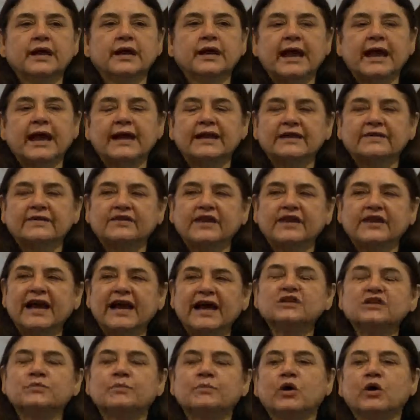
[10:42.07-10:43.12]
And
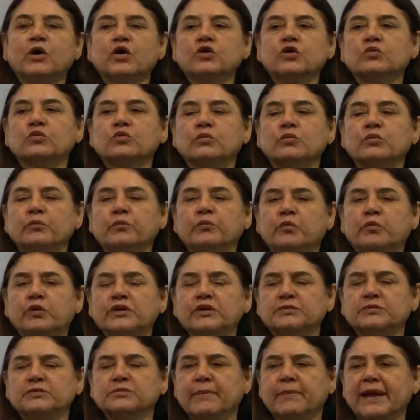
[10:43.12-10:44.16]
that board
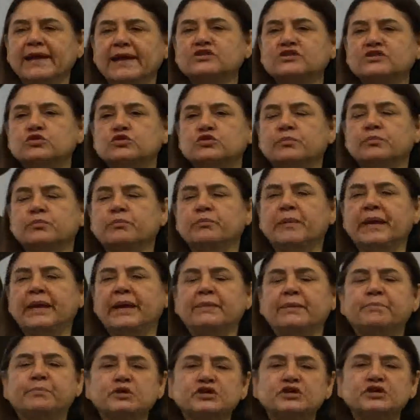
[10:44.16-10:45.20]
was meant to
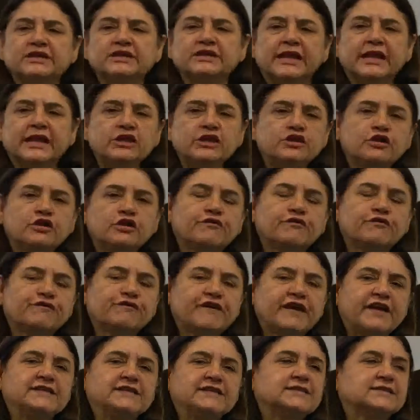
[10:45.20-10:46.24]
put it in your
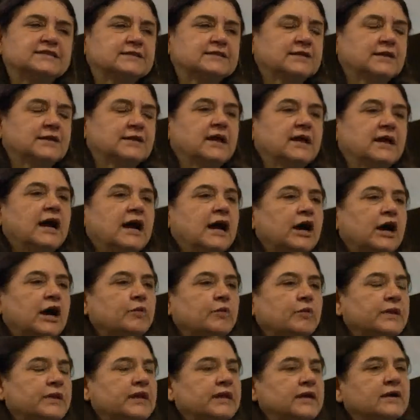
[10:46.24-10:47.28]
face how
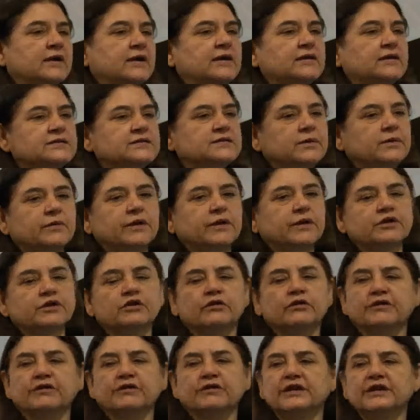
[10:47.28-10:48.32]
many girls there were in your
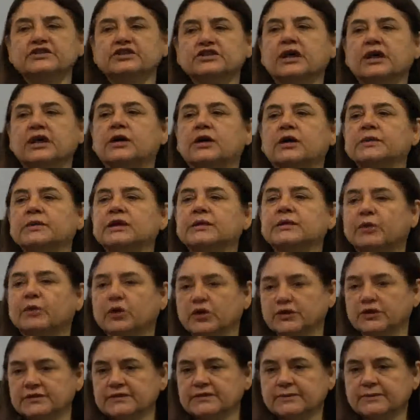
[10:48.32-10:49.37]
village and how many
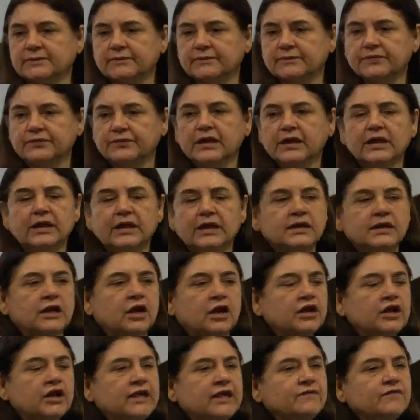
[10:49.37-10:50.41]
boys. Now,
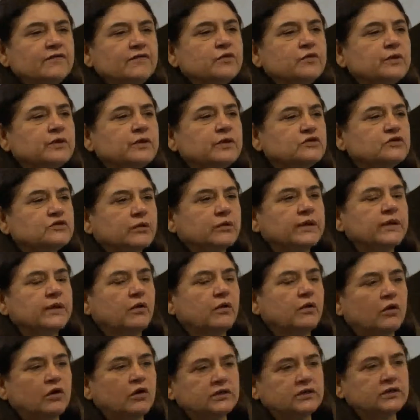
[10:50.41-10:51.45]
even with doing
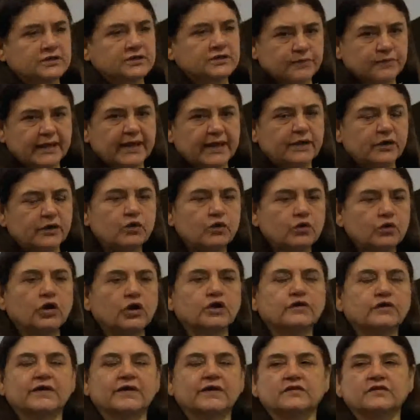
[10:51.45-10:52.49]
all this, we had a whole lot
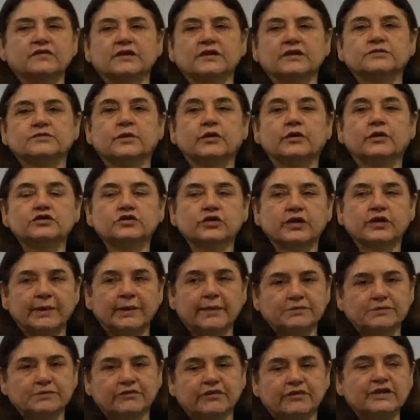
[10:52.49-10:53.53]
of other things. We also
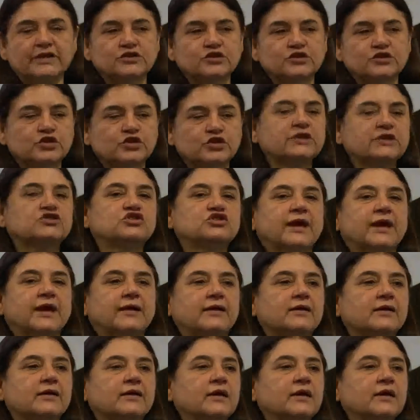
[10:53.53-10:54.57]
kept a very strict check
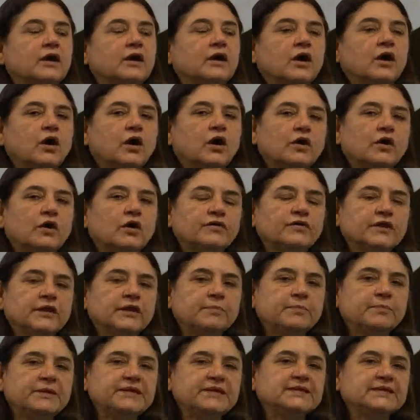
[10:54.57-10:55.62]
on the
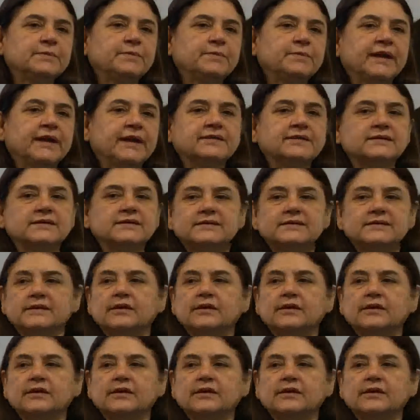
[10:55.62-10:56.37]
PCP and DT